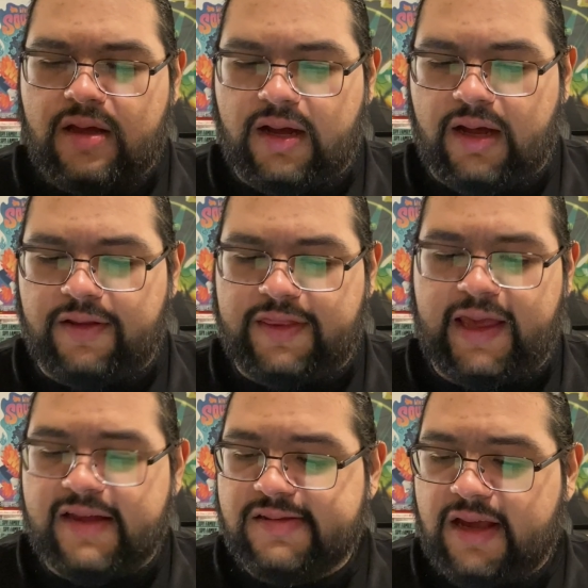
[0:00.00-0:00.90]
the
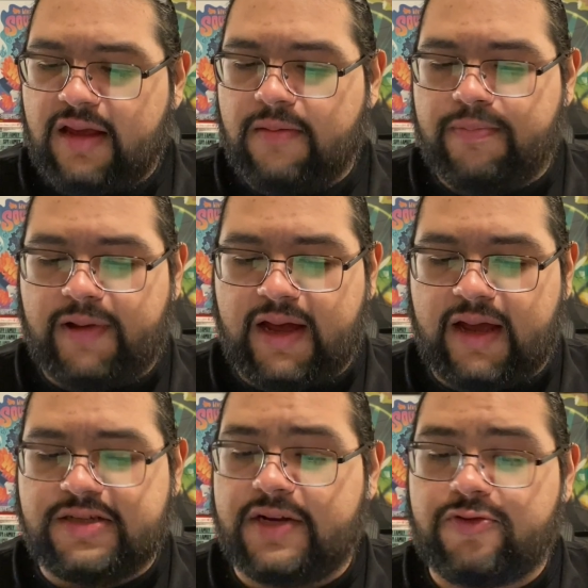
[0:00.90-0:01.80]
essay by
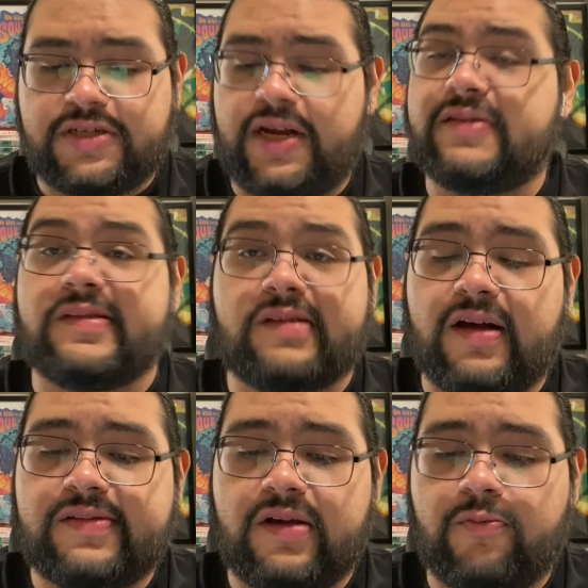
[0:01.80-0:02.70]
Jeffrey Shanks is
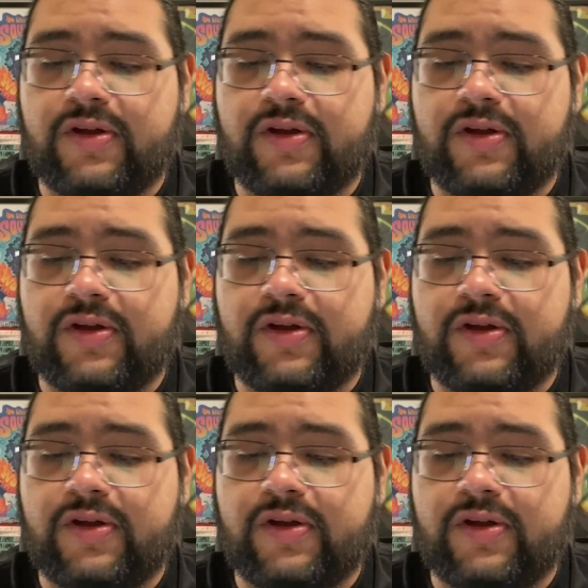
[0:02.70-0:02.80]
awesome.